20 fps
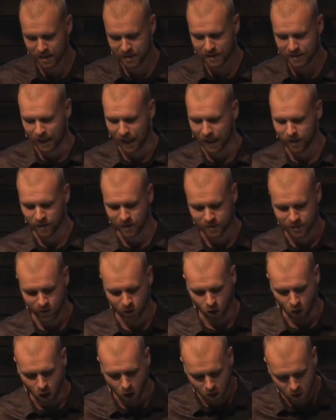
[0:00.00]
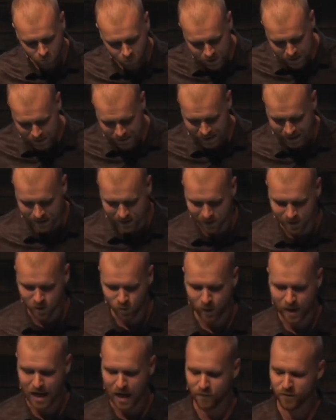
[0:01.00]
silence, and all of his attendants
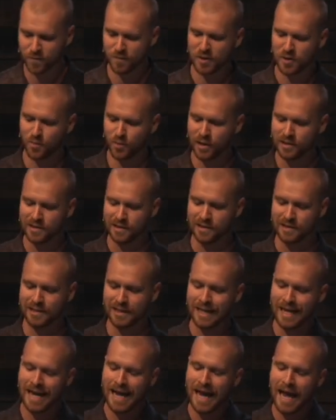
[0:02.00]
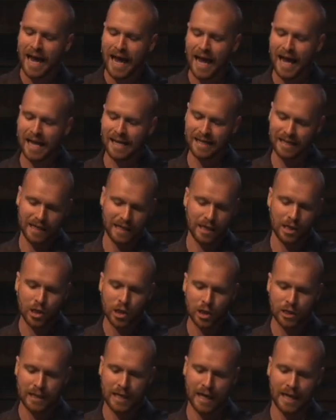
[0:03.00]
went out from his presence. And
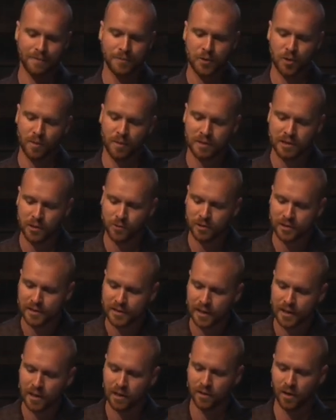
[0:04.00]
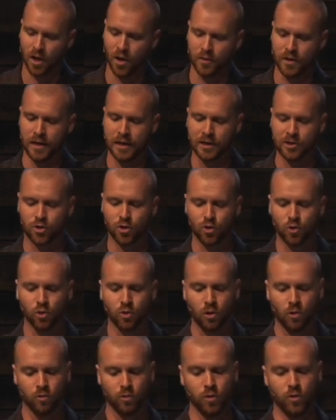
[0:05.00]
Ehud came to him as he was sitting alone in his
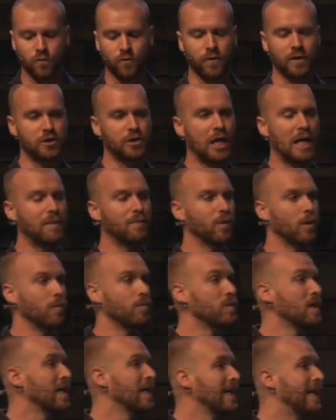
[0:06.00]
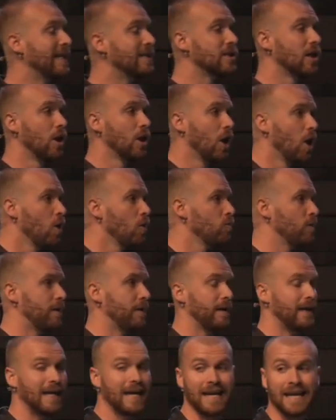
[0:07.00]
cool roof chamber. He's alone with
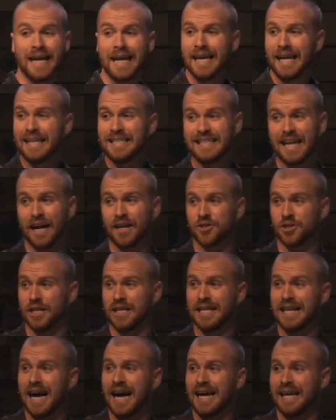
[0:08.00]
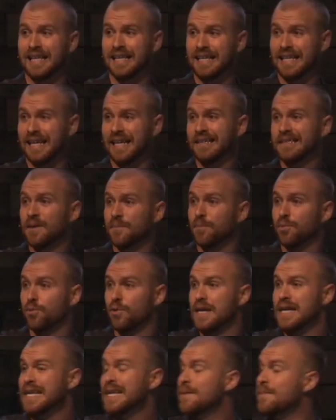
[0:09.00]
the king. He's actually gotten the king to
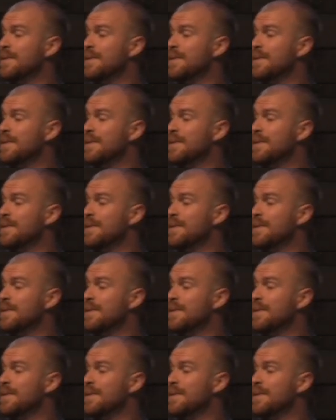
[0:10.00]
bring him